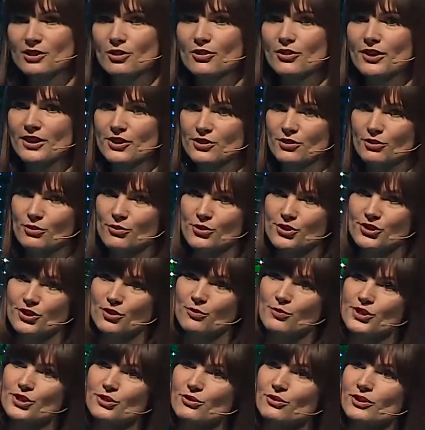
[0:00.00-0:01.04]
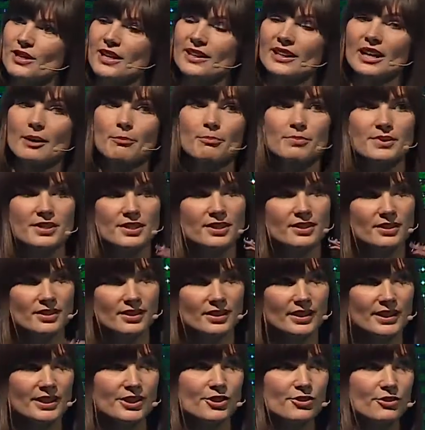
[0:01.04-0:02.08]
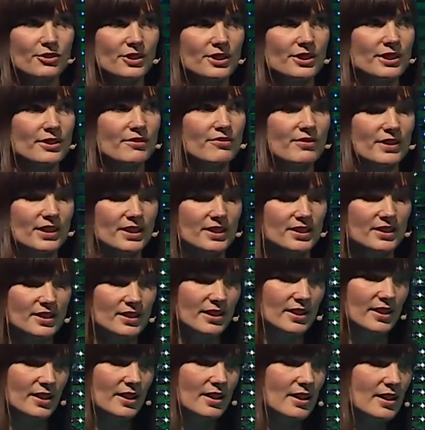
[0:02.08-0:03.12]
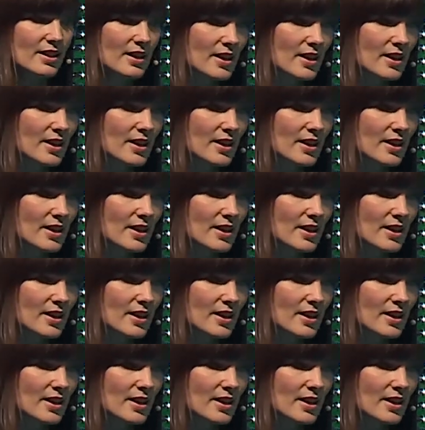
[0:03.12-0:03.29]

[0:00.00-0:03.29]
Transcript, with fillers: learning solution which could adapt into the different uh,